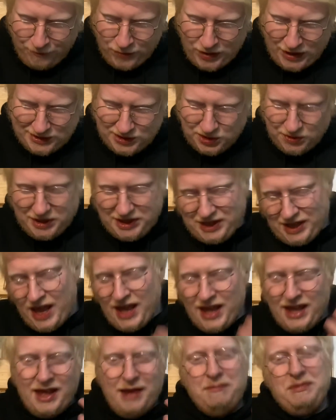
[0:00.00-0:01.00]
So when
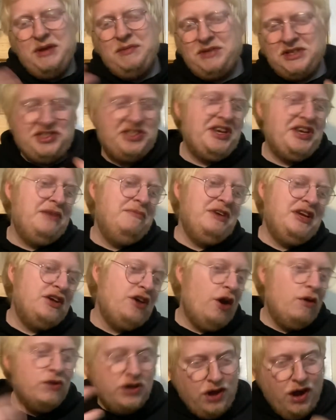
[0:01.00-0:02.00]
people are seeing me
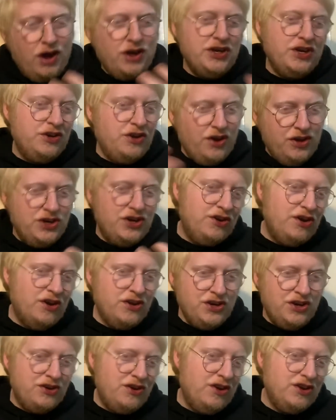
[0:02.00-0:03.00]
going on and on and on
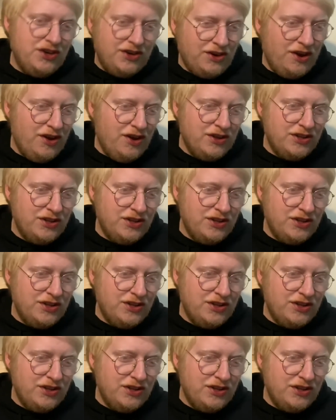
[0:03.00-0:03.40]
and on and